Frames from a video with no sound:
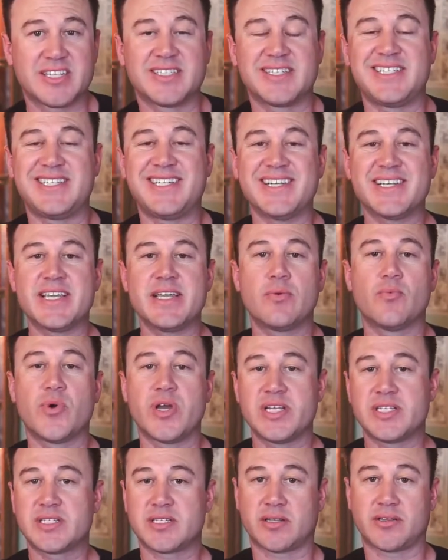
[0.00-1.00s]
because digging
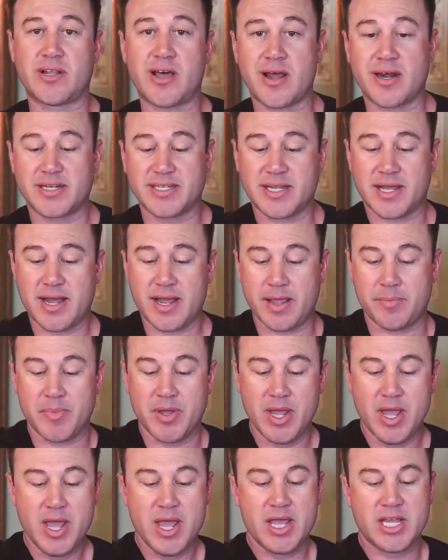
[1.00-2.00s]
wastes a lot of time,
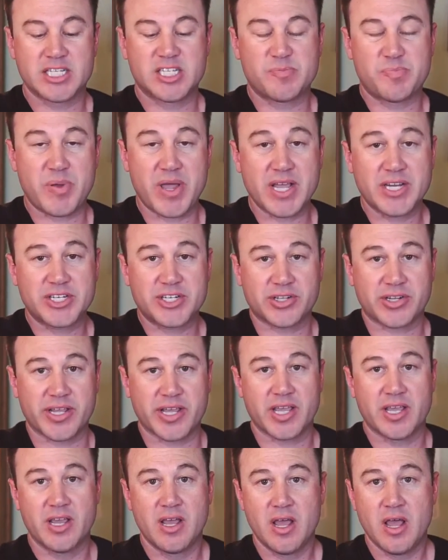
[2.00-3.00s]

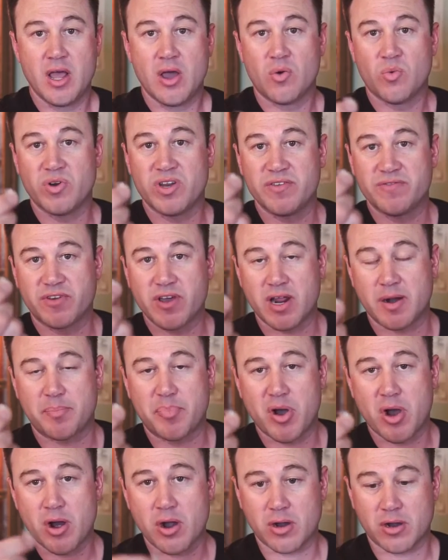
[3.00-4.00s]
especially when you've got a
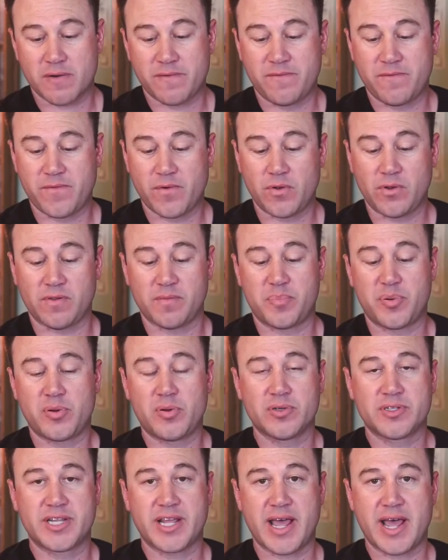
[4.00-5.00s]
park full of
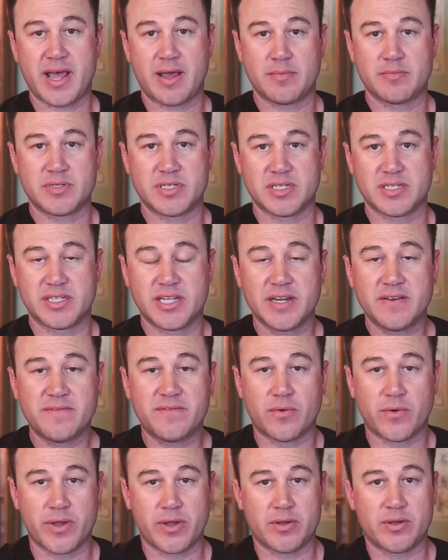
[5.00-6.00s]
pull tabs and
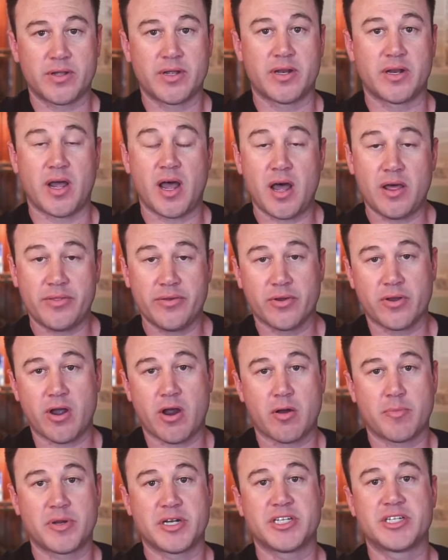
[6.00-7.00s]
tinfoil and other
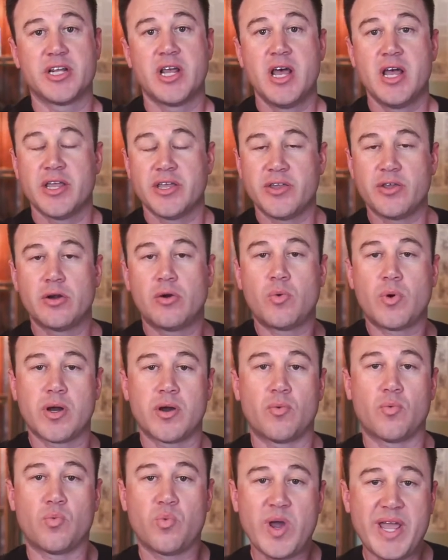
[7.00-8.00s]
garbage. You don't want
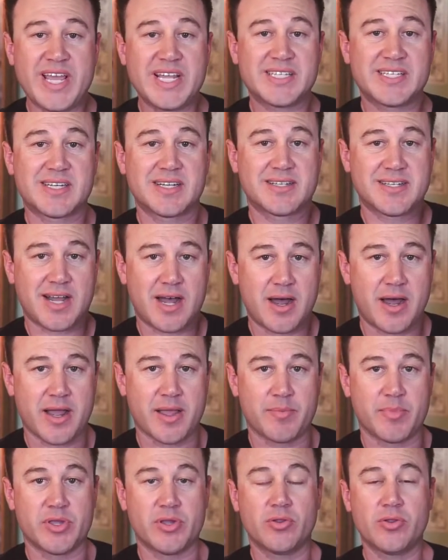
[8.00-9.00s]
to waste
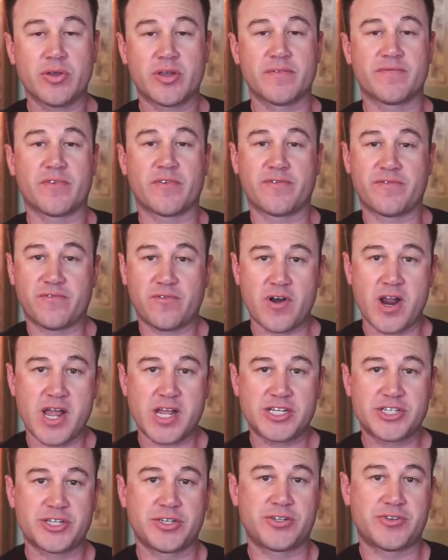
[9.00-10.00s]
time. You're looking for
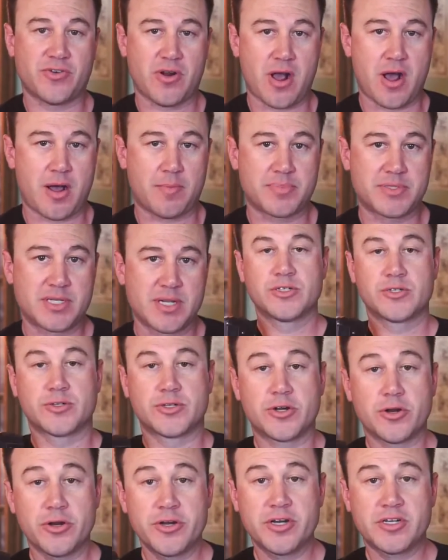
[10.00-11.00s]
fresh drops. So
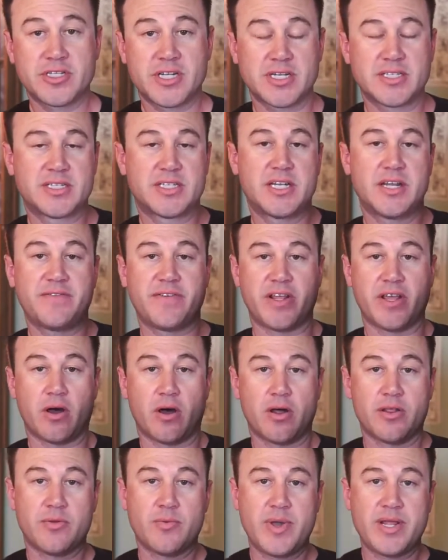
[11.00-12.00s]
turn your sensitivity
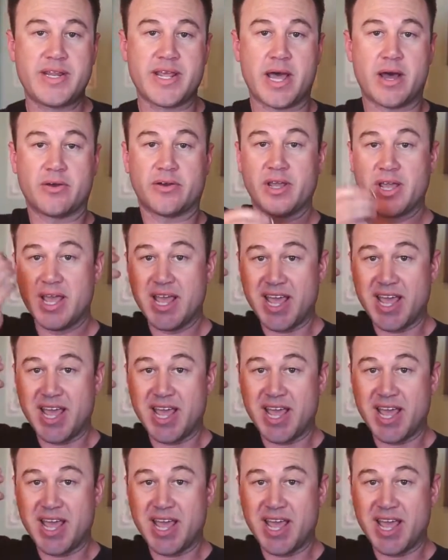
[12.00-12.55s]
all the way down